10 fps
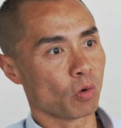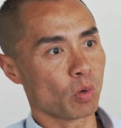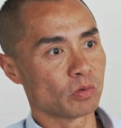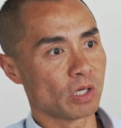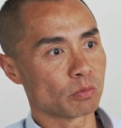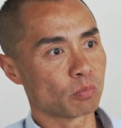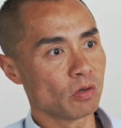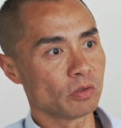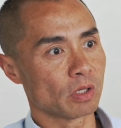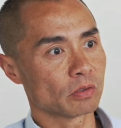quotation
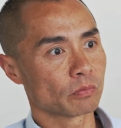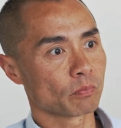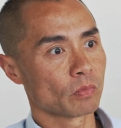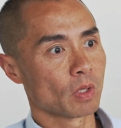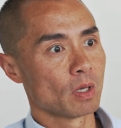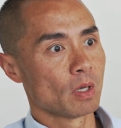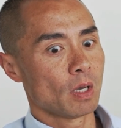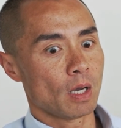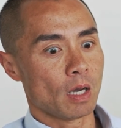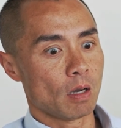process.
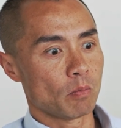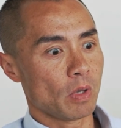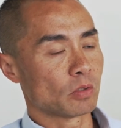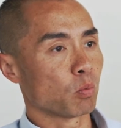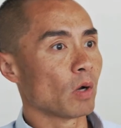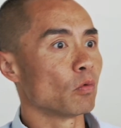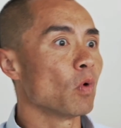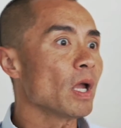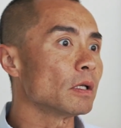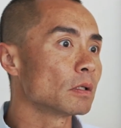It's one
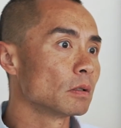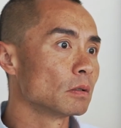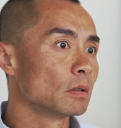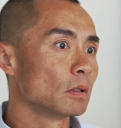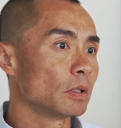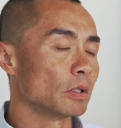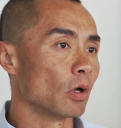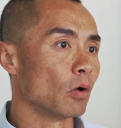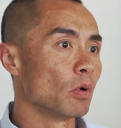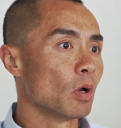rate,
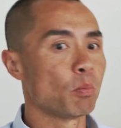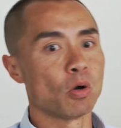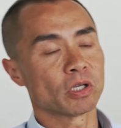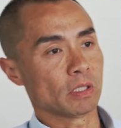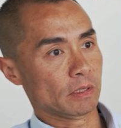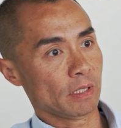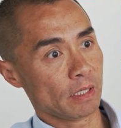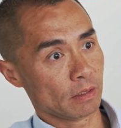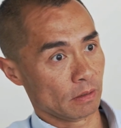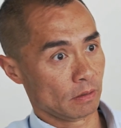per container,